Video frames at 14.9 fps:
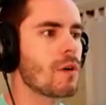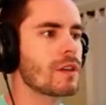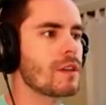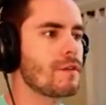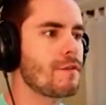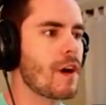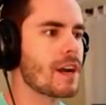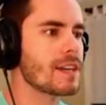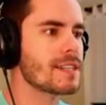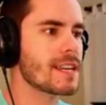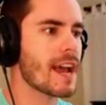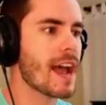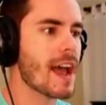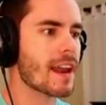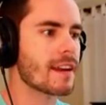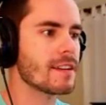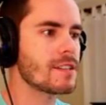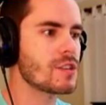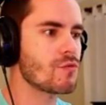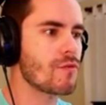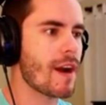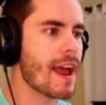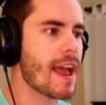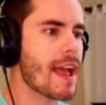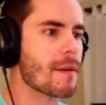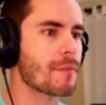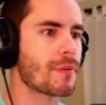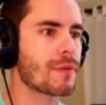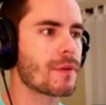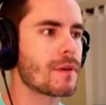What the fuck is that? It's a
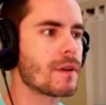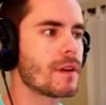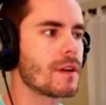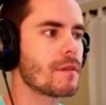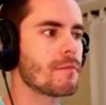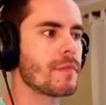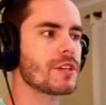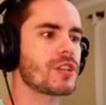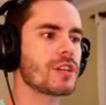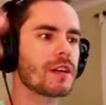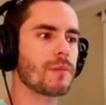ramp! Mission